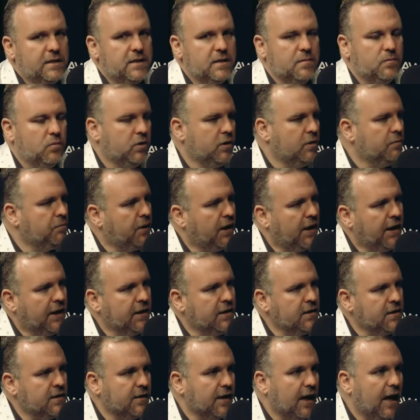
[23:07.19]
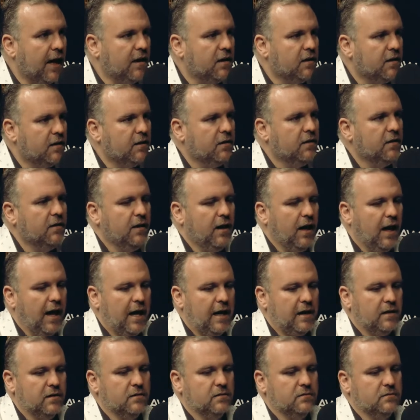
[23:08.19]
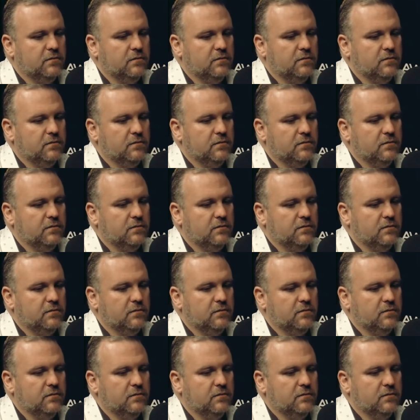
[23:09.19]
someone to buy into that. Yeah. And